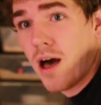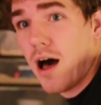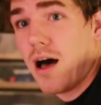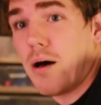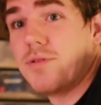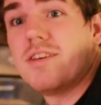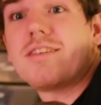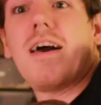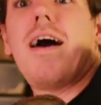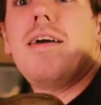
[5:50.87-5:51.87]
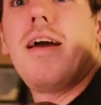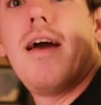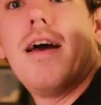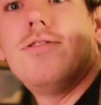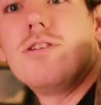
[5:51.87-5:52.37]
But this guy,
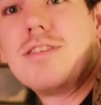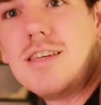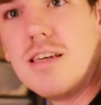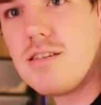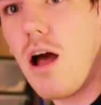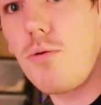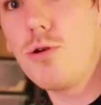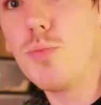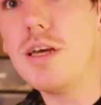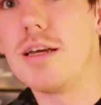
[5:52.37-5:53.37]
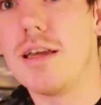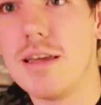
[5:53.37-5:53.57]
as you can see, he's not real big.